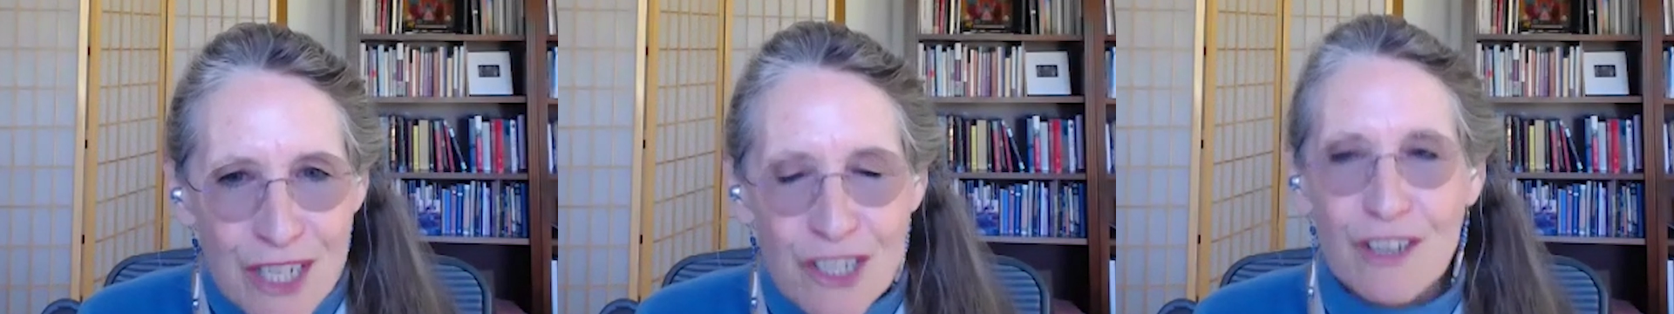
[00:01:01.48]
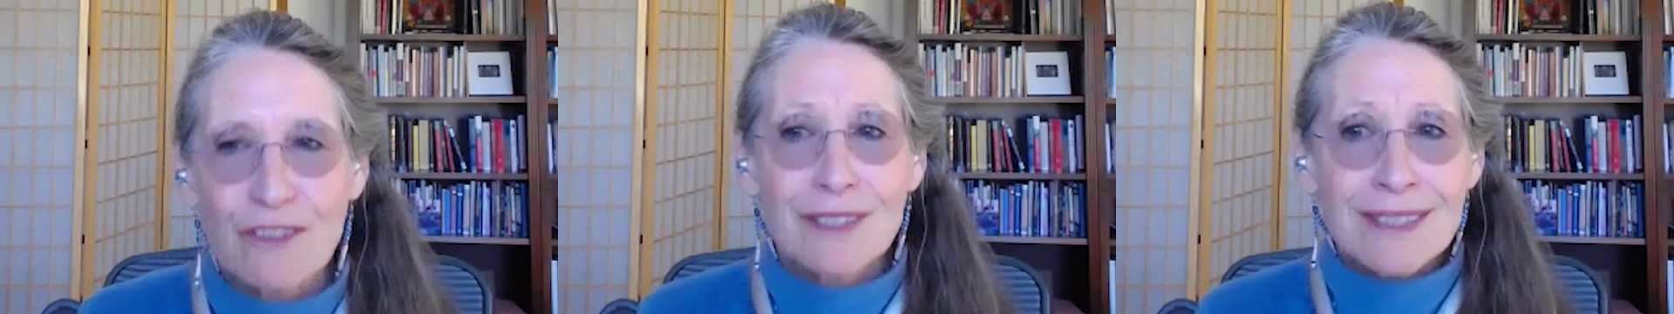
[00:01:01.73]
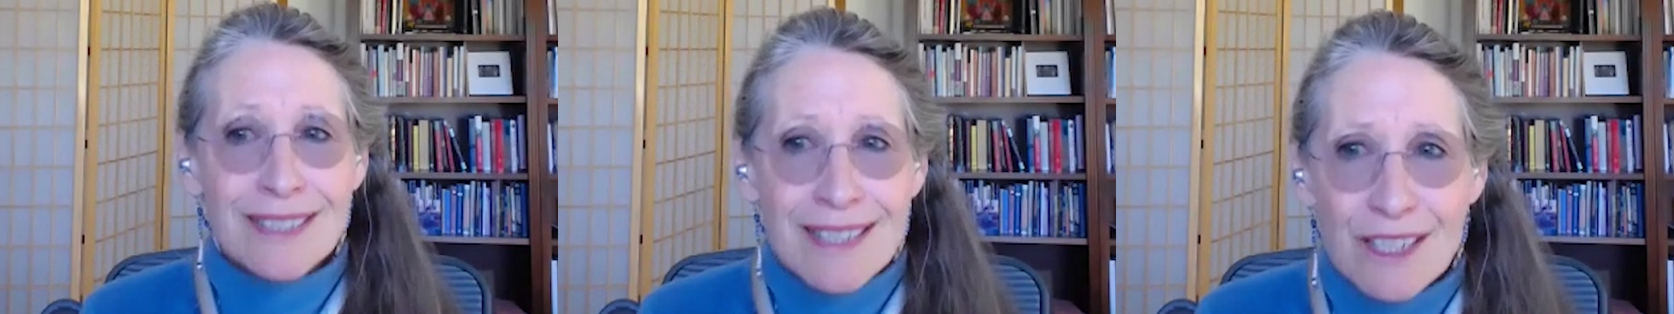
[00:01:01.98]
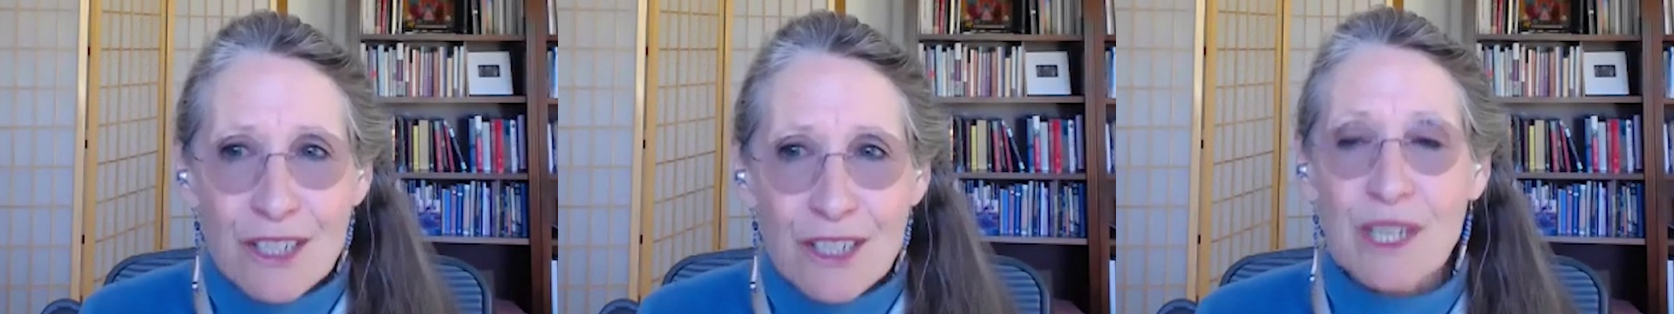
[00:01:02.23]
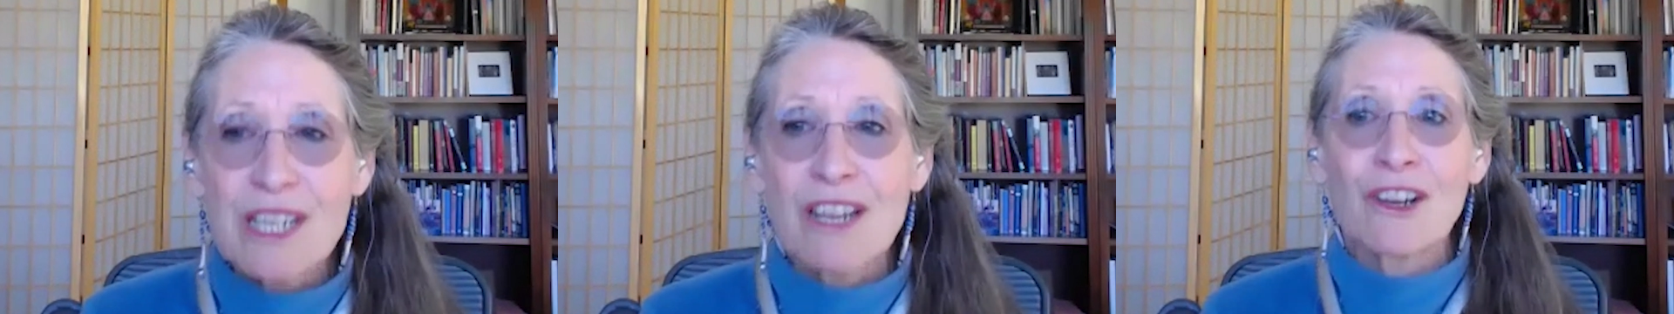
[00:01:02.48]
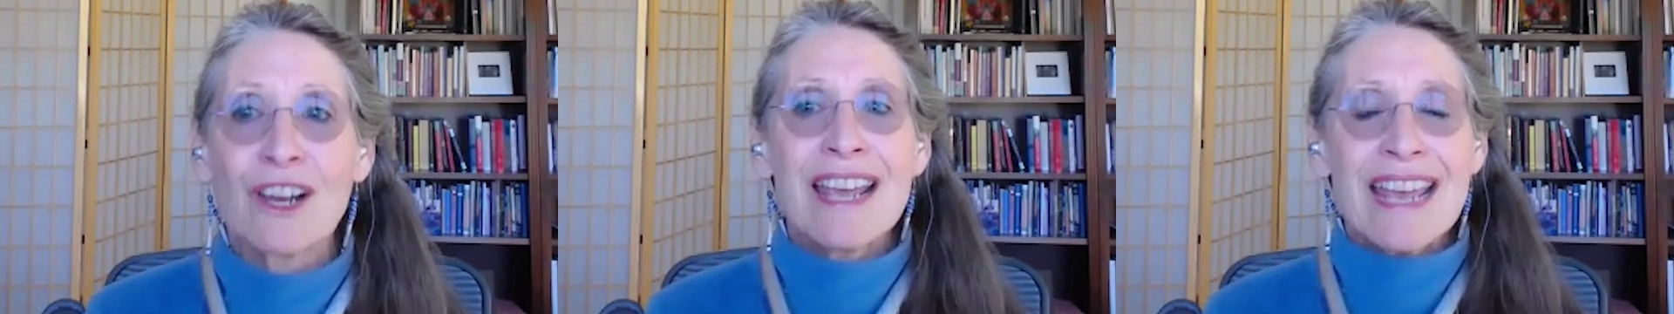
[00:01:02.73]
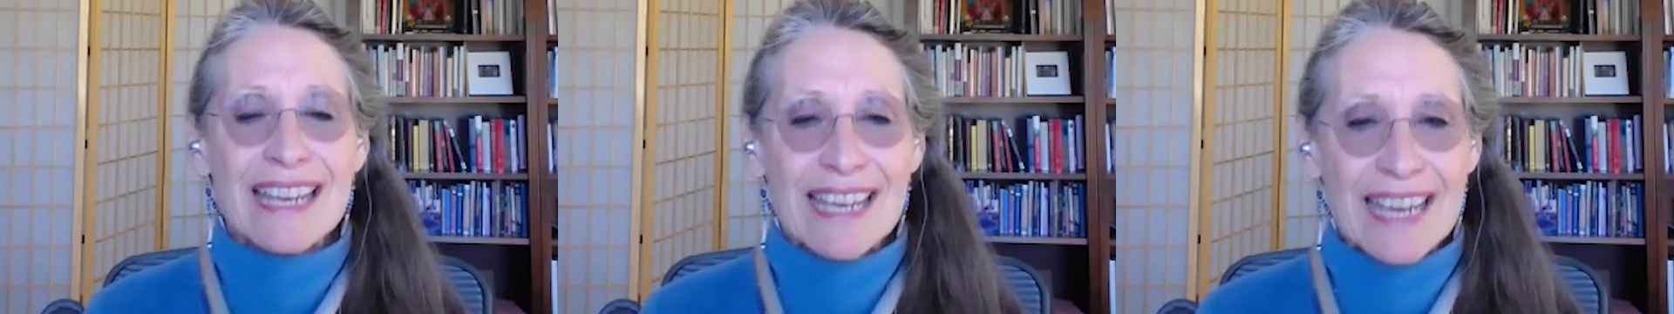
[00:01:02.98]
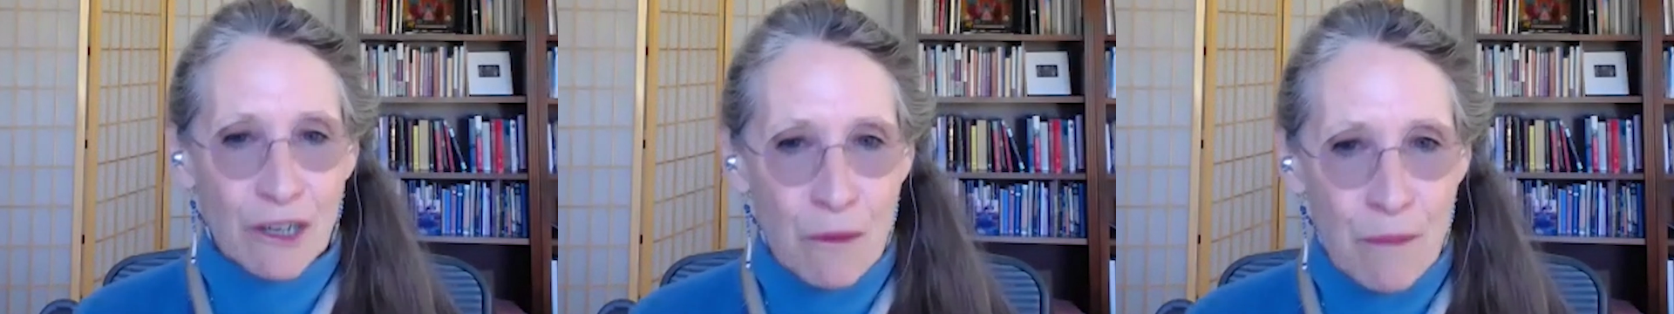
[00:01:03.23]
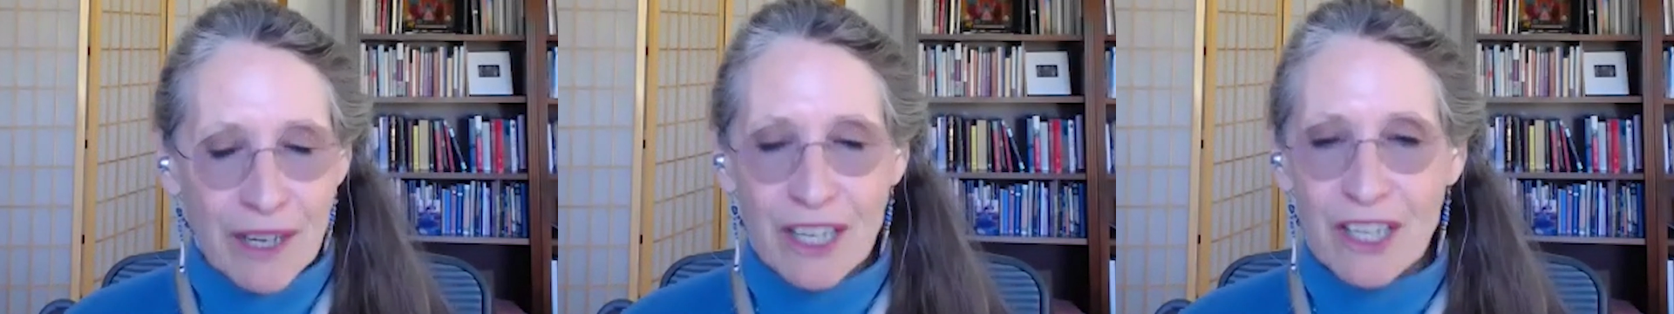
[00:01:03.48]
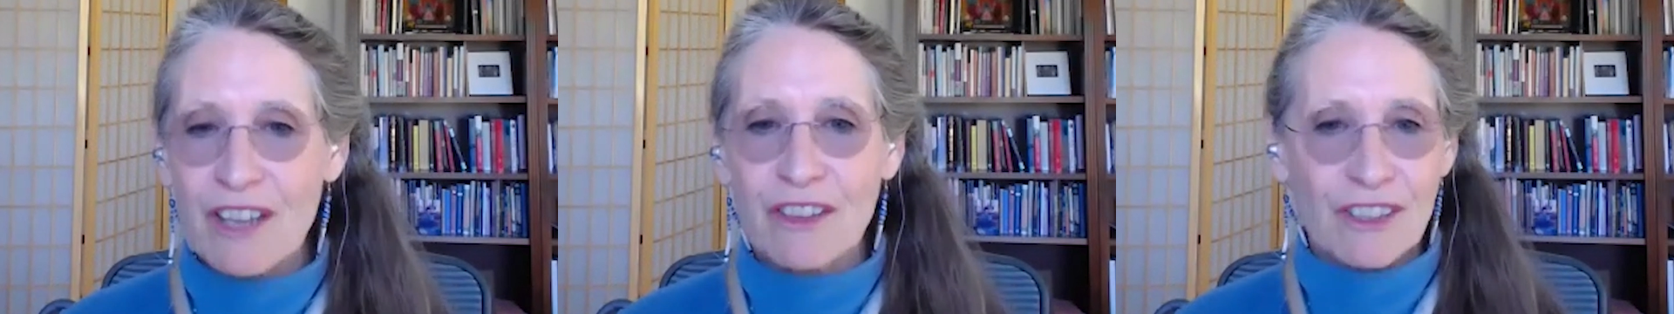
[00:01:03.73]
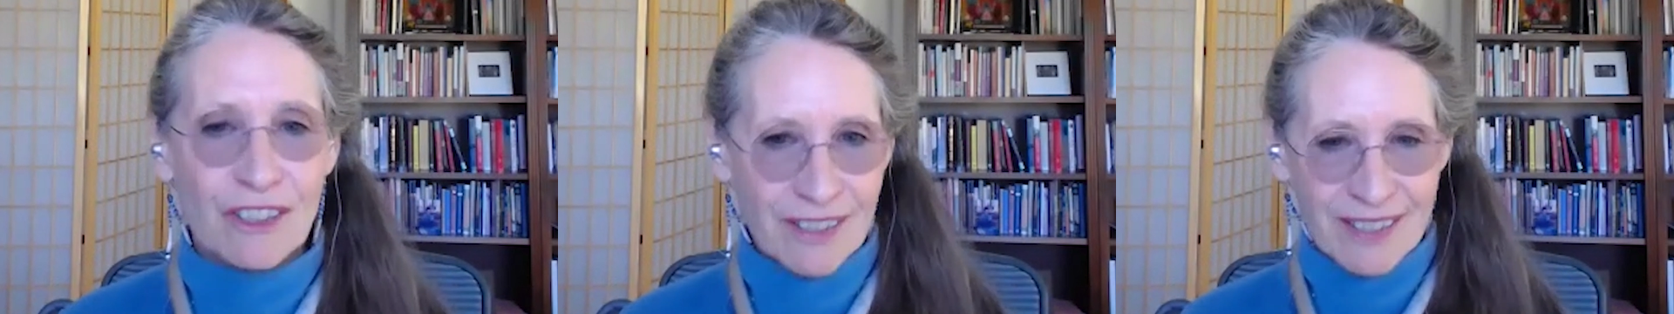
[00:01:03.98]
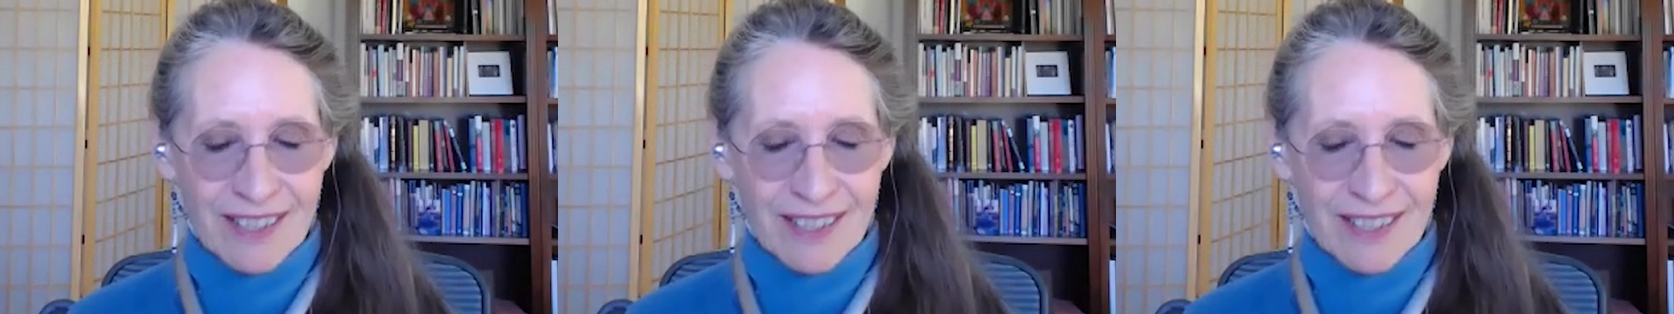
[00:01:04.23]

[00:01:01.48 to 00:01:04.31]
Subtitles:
each other and listen to each other and care about each other